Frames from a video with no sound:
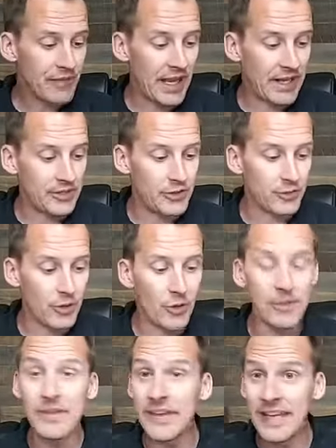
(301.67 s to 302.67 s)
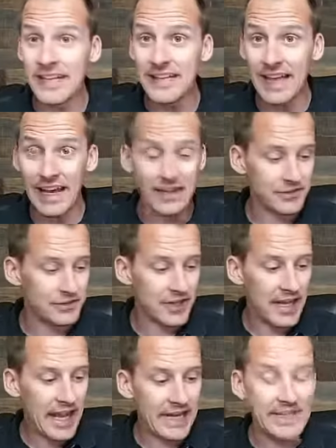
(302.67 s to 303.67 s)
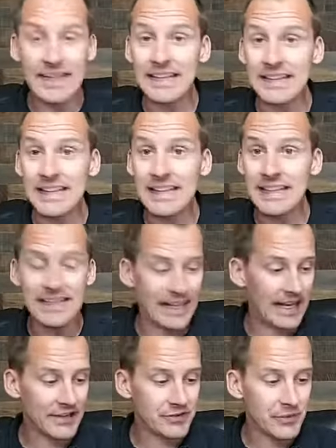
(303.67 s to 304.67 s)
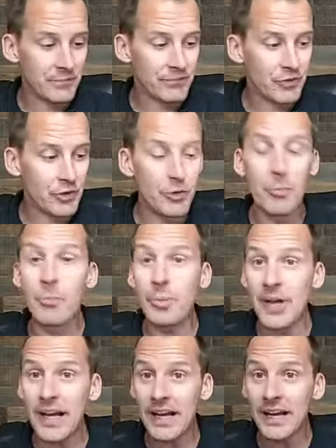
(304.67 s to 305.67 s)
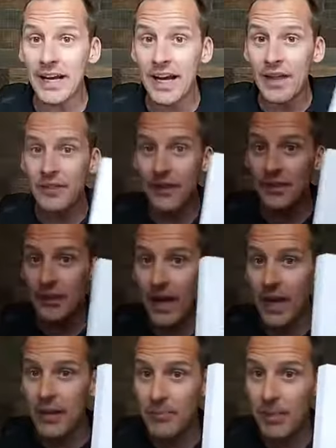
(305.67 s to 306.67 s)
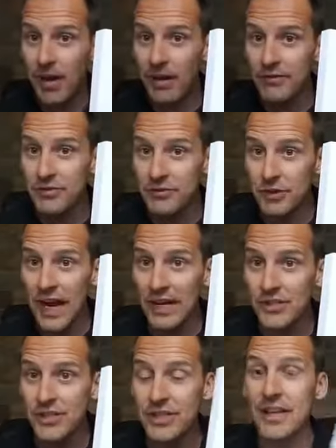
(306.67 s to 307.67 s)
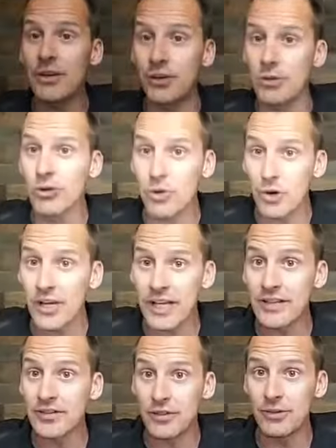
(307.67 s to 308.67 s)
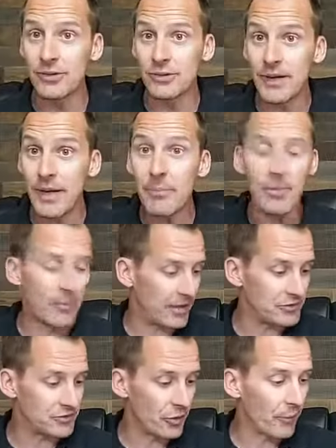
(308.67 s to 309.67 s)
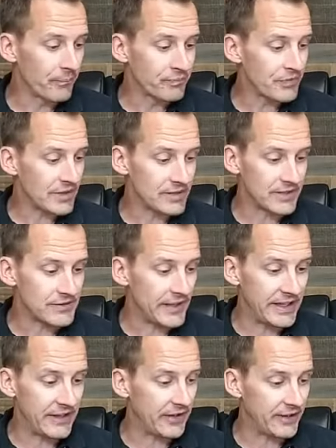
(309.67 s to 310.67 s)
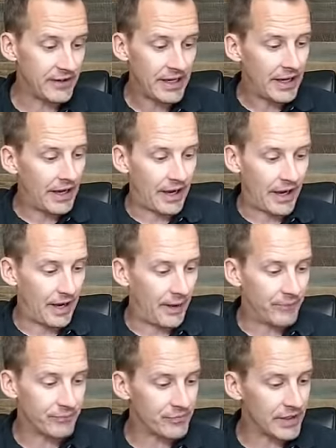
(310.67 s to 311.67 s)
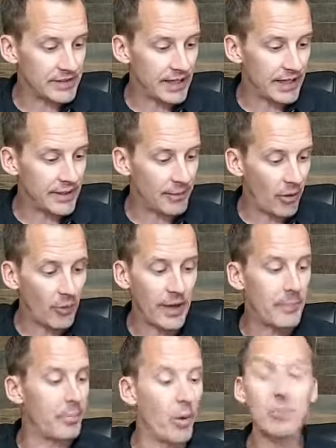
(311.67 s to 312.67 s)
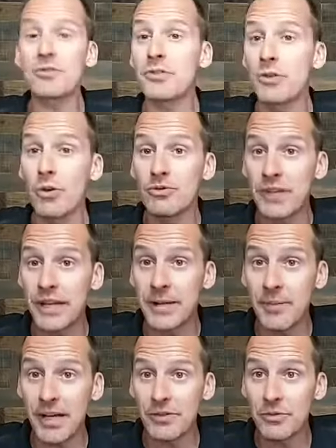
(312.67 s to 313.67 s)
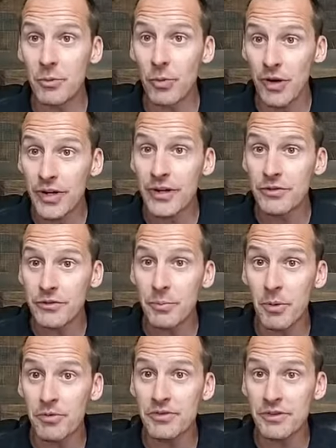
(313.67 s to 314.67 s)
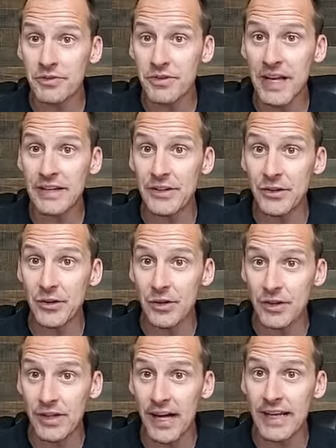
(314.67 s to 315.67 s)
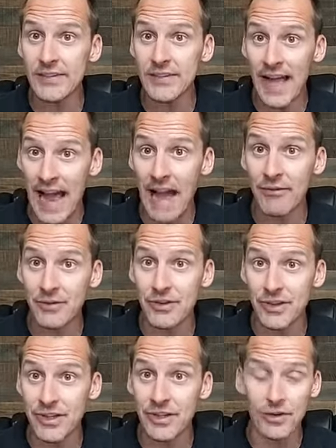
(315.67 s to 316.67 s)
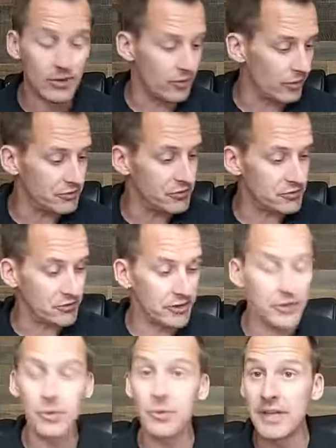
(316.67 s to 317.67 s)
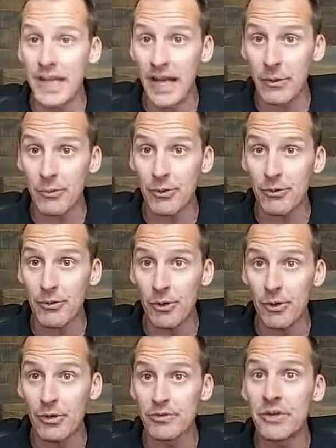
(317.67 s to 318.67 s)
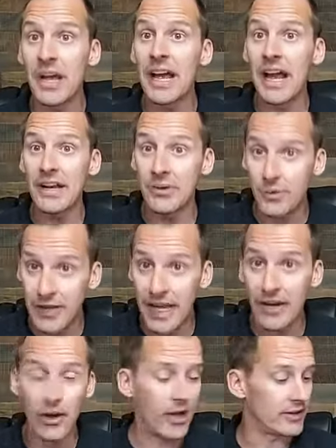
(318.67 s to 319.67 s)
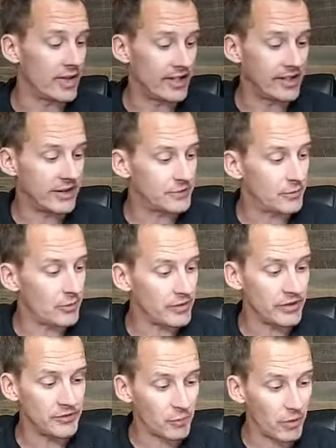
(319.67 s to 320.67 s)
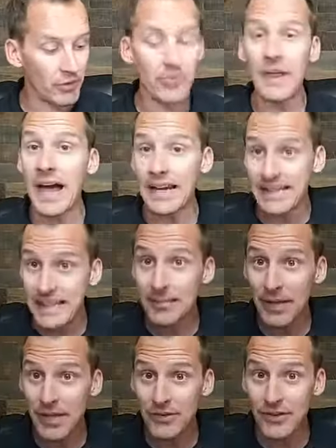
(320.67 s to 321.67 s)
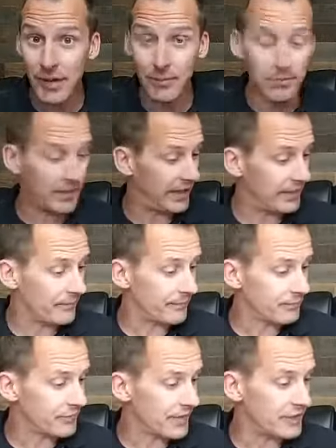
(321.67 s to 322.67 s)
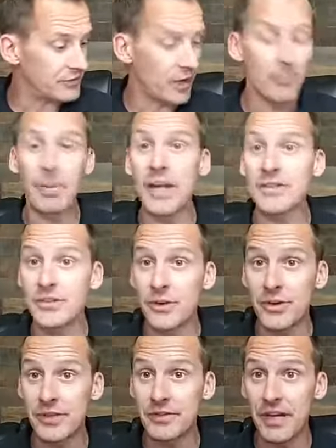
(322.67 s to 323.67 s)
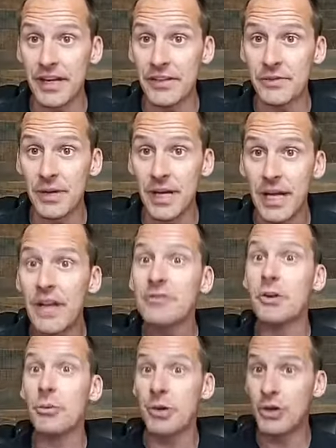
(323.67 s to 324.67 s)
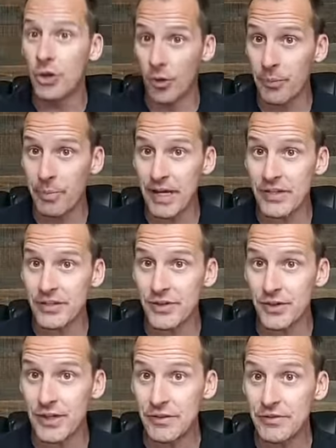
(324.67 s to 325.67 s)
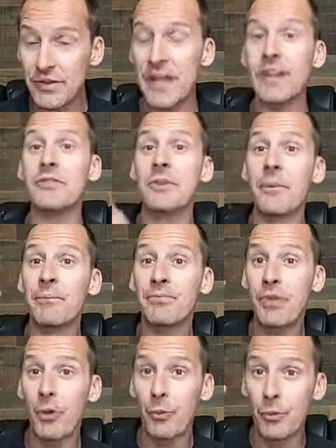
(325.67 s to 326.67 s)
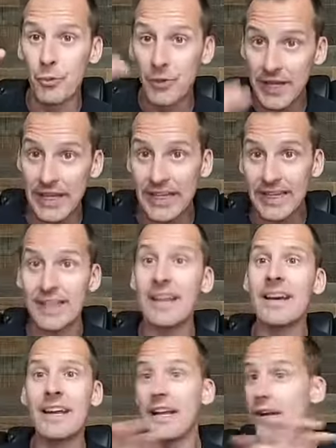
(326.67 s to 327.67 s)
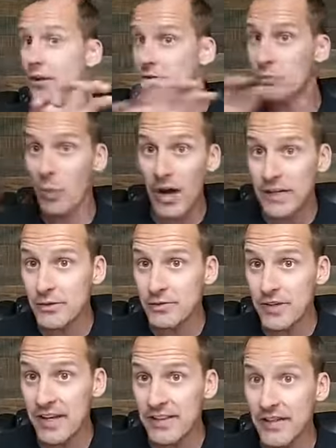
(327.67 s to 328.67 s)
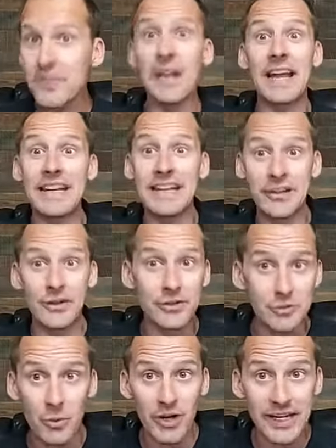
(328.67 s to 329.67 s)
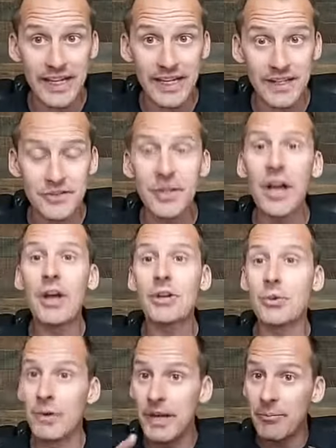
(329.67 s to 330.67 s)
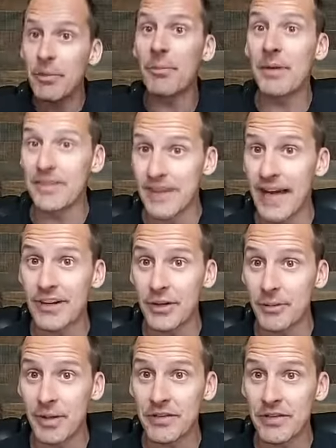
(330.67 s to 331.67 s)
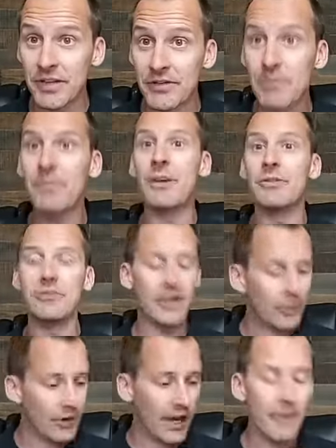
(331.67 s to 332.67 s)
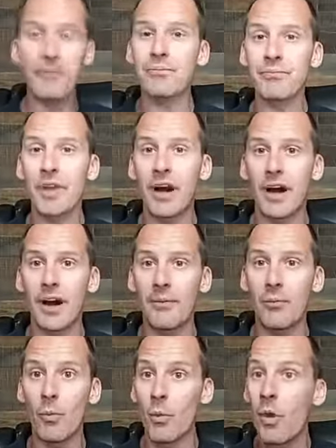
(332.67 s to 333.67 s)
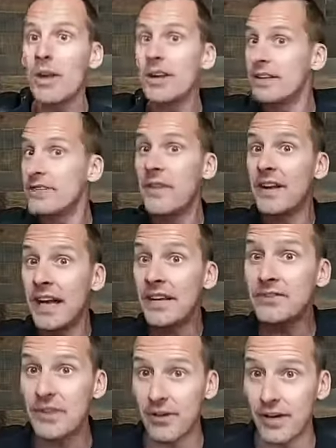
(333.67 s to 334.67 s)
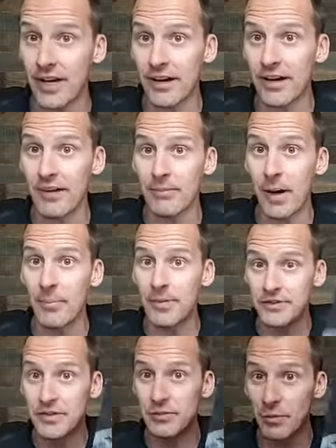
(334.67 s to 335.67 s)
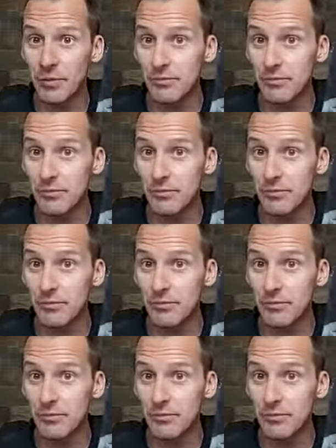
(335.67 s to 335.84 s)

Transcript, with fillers: and you go to the index, and in the index, you pick the type of strategy that you're looking to implement. So let's say here, um, like, okay, post-closing emails. What are you supposed to send to your clients after the deal closes so that you get referrals and you get online testimonials? Well, that email template is on page thirty-six. So you would go to page thirty-six, read, here's why you send this, and here's what it is. You would implement that in your business. Then you say, okay, um, what is the next area of my business